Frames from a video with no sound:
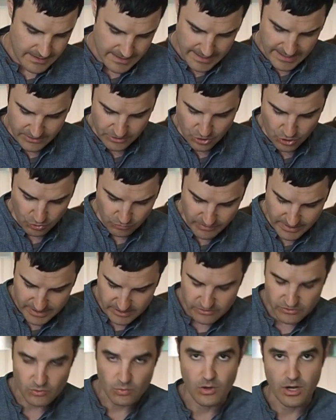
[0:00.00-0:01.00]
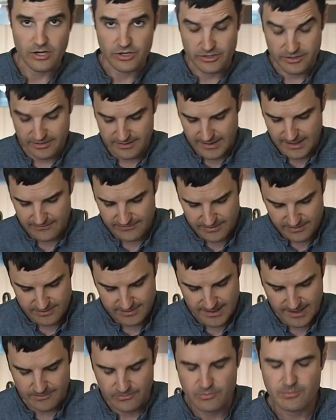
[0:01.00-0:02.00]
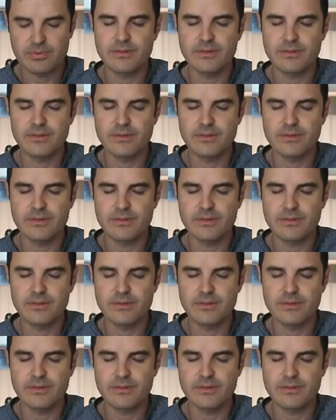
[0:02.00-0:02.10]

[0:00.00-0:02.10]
and go right into water and save the stem.